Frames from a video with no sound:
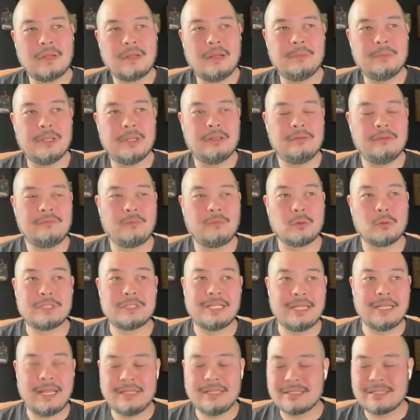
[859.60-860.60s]
mean,
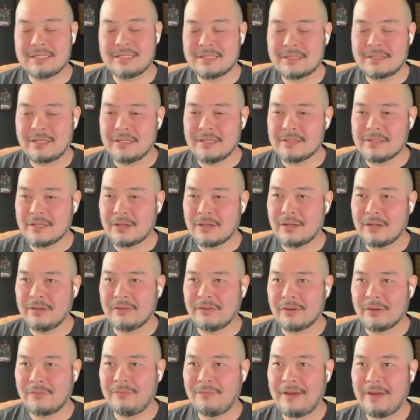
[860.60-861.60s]
14 days is
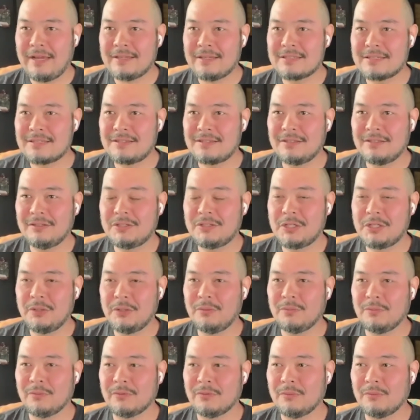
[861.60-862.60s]
a fast
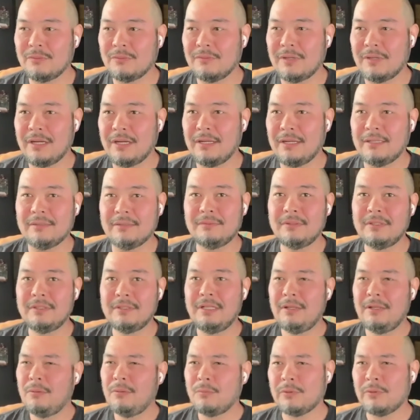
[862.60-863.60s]
shoot. Where
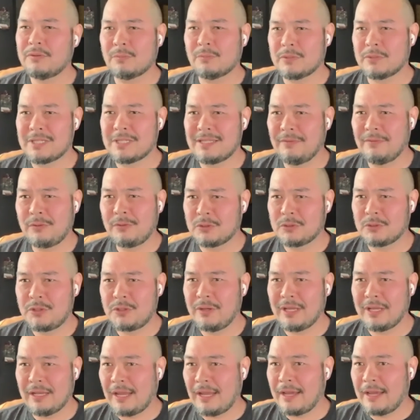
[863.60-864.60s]
was it difficult
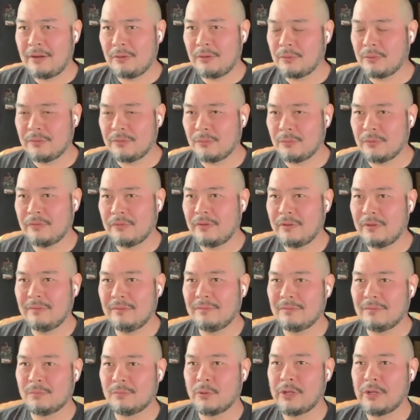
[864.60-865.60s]
shooting at night, or were you
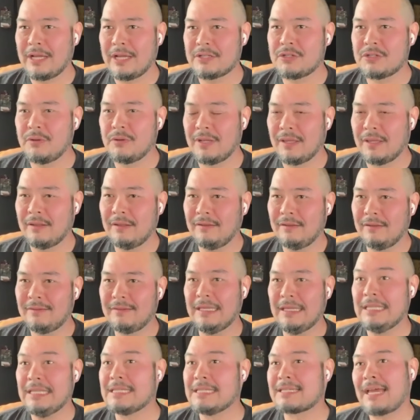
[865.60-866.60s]
guys shooting
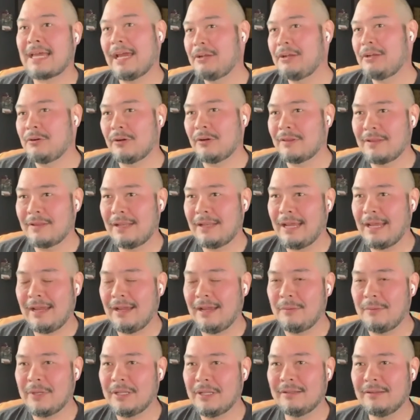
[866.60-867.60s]
inside during the day?
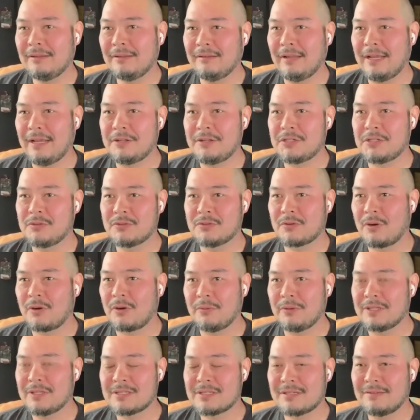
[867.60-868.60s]
I mean, night shoots are
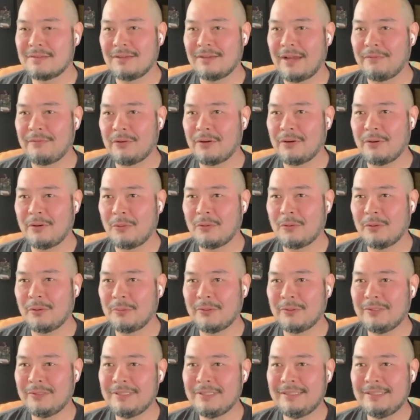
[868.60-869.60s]
always, I've heard,
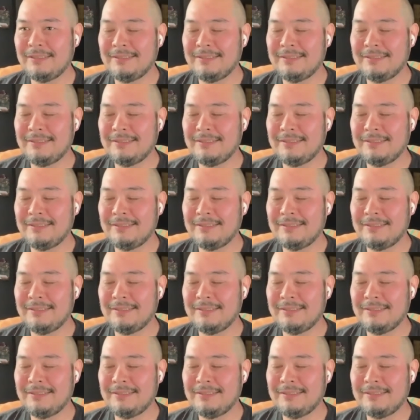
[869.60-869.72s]
horrible.